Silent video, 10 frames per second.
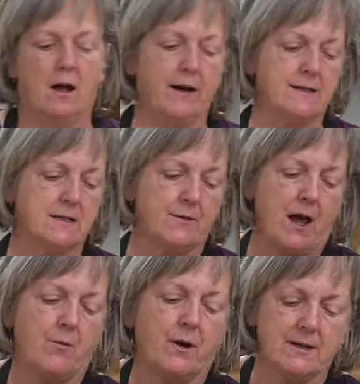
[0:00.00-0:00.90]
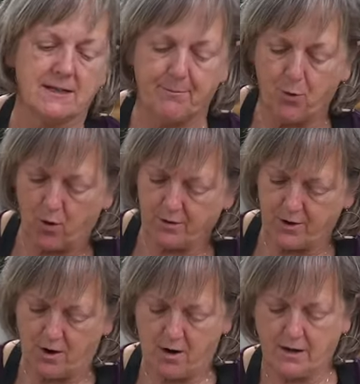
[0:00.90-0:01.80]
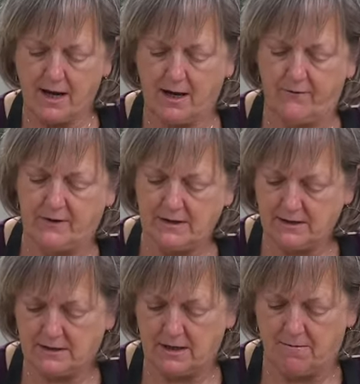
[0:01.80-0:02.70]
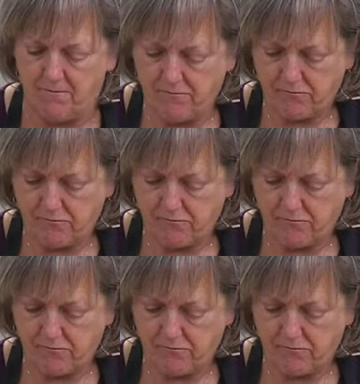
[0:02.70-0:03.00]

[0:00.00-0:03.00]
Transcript: All right, so now we're going to support our canvas